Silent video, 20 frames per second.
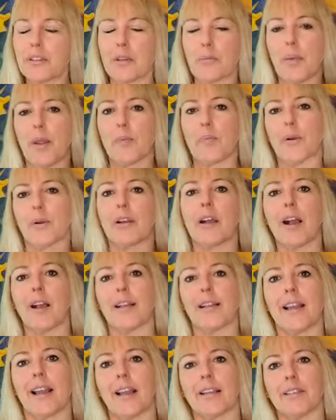The paper
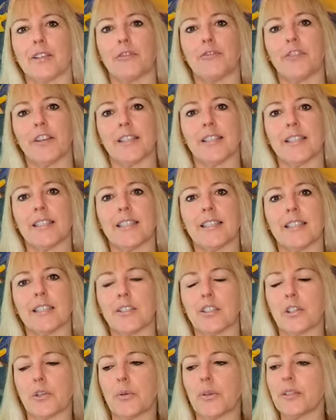kind of has a
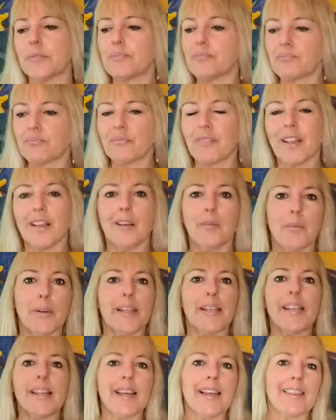fuzziness to it. But
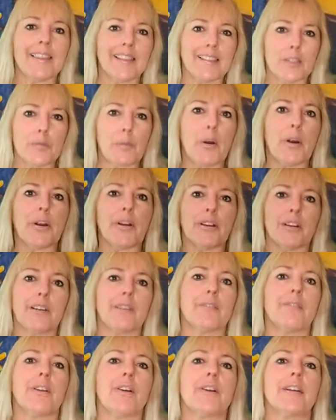again, that's part
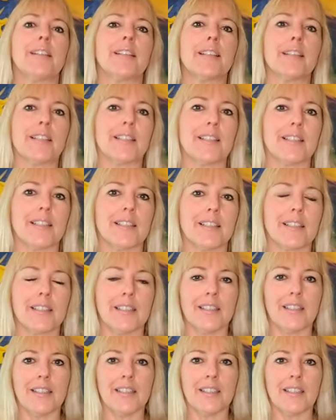of the
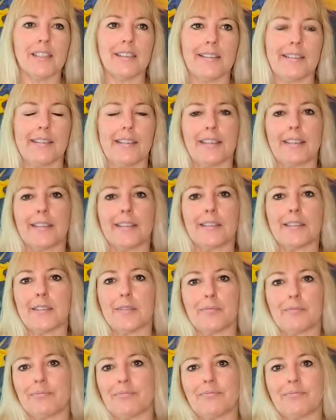artistic
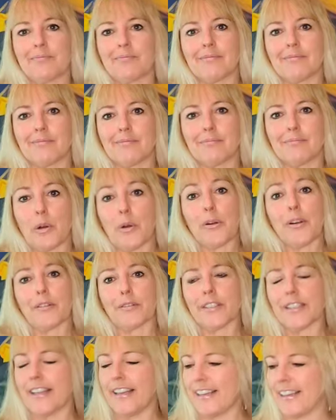um, part of
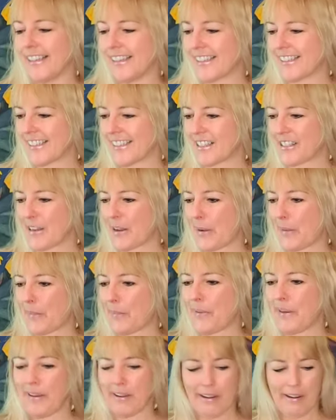it. so,
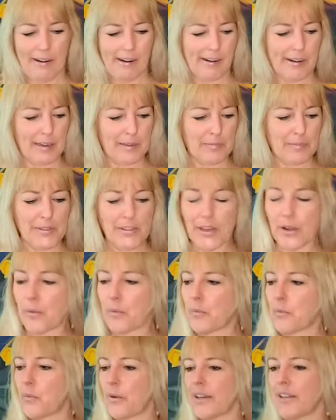um,
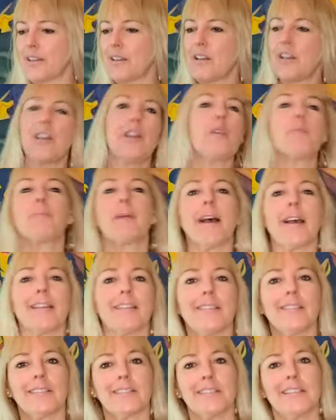so when, but
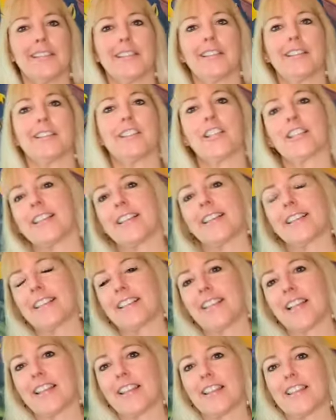just like I
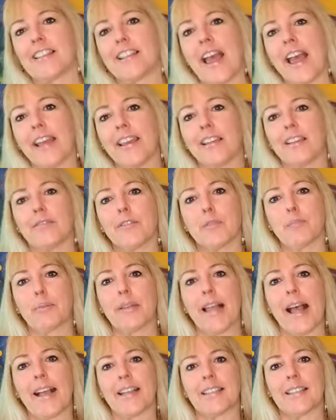said, the negative, the
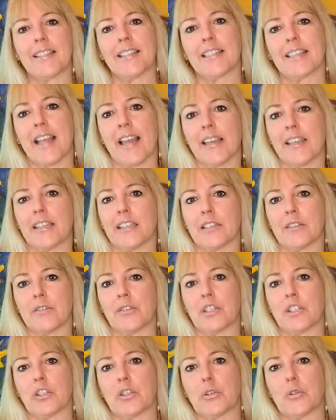plastic
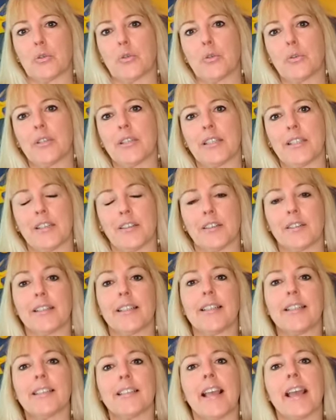negatives that you use in here
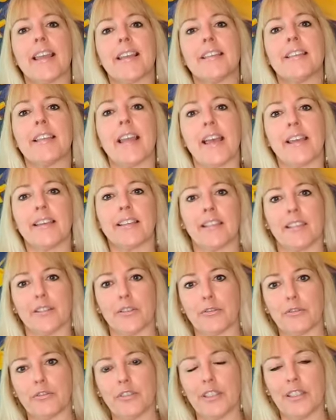is a
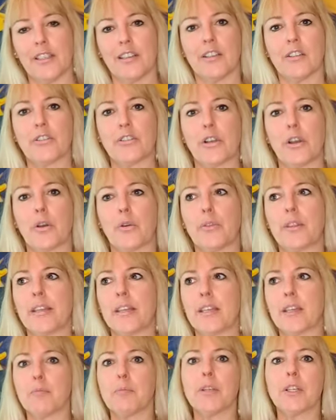negative. So
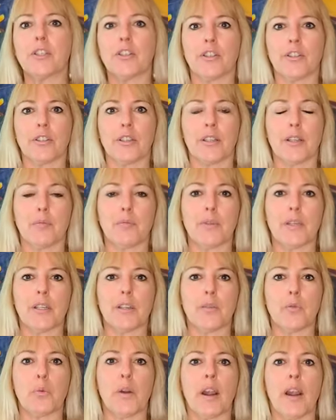the image is going to
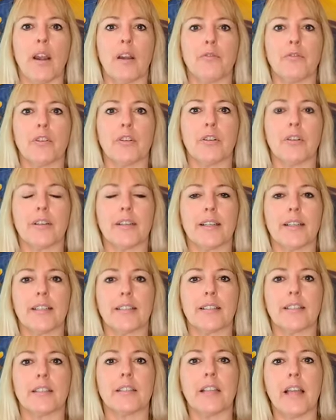be wherever
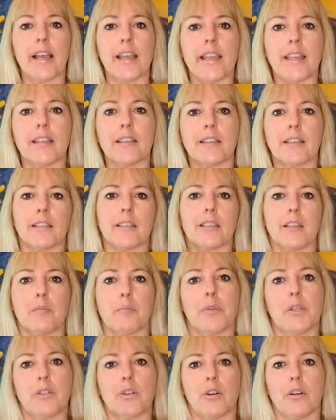it's light is going
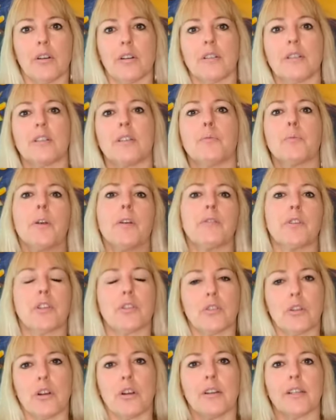to be dark, and wherever
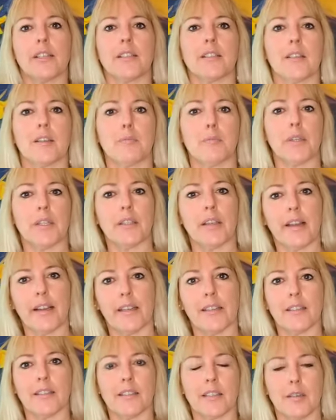it's dark is going to be
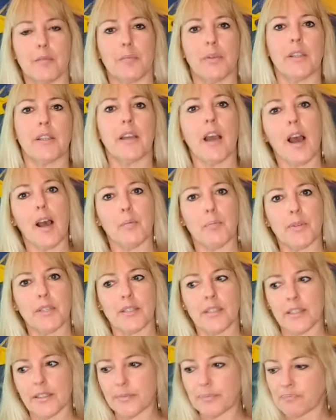light. It's going to be the
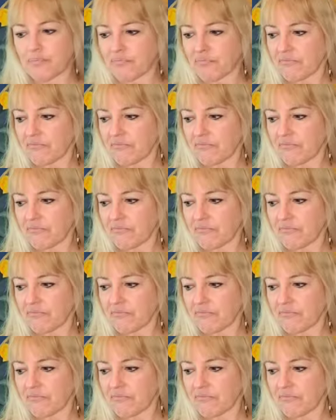opposite.